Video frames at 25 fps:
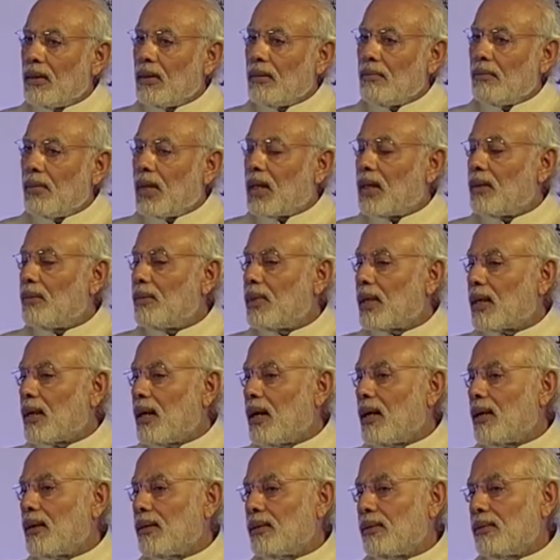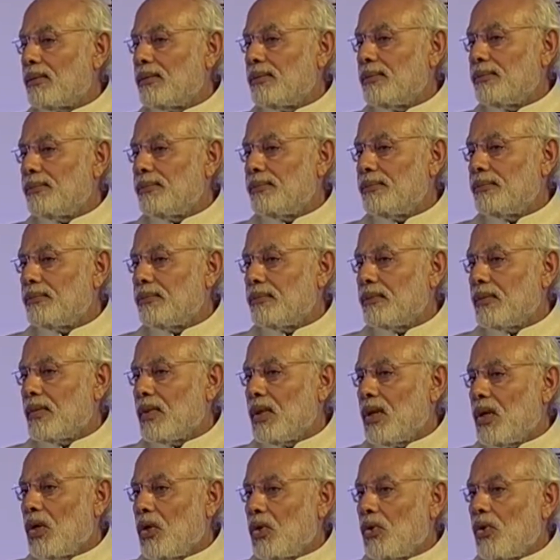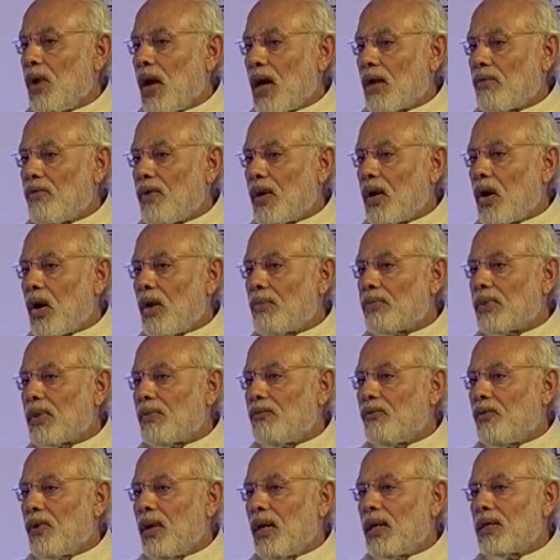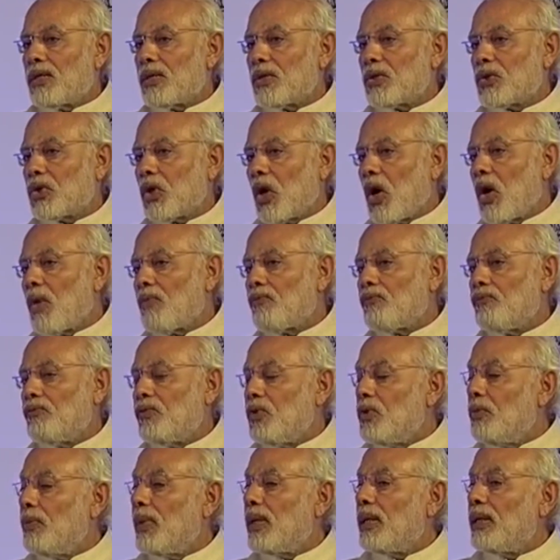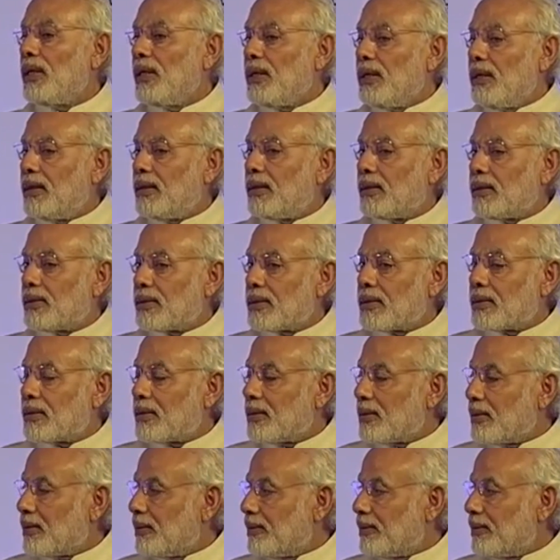Madam Lagarde, you are one of the world's top women leaders.